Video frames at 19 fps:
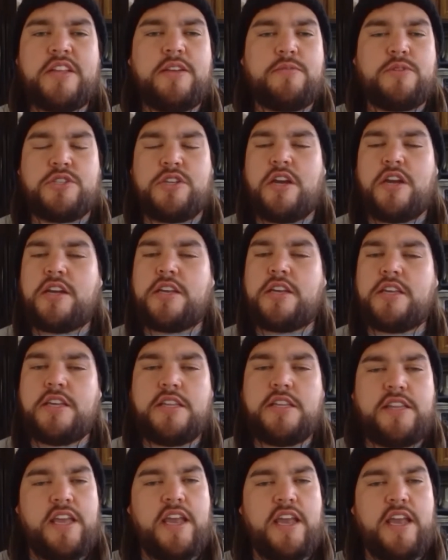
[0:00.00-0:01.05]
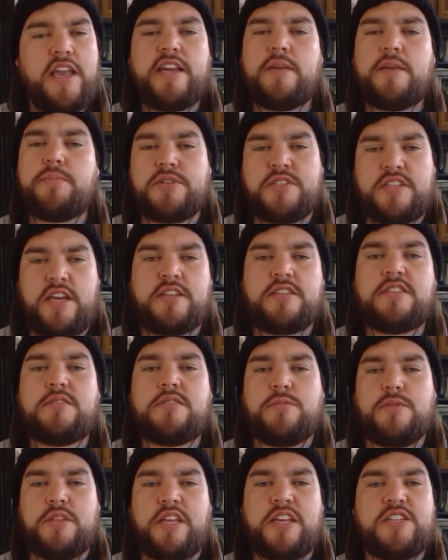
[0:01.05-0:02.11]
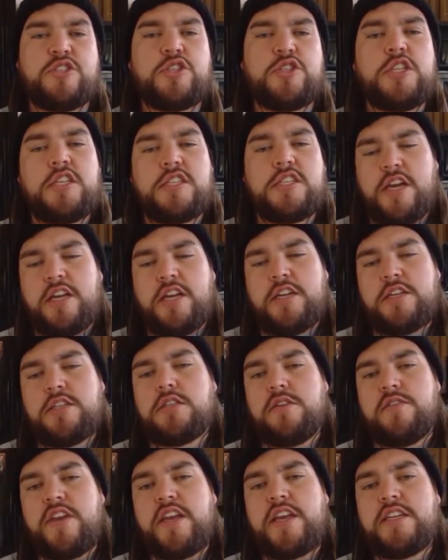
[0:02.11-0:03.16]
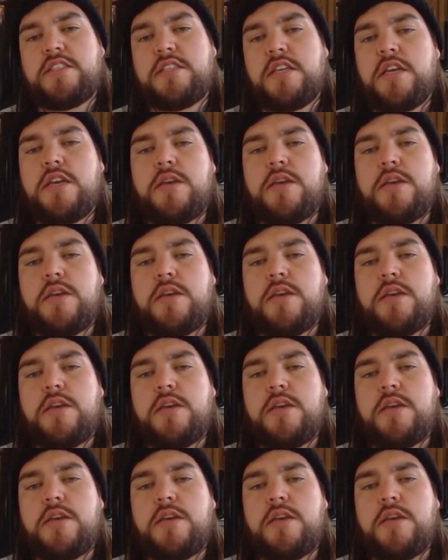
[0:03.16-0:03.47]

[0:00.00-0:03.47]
and we're talking in the 80% when they do these kind of surveys,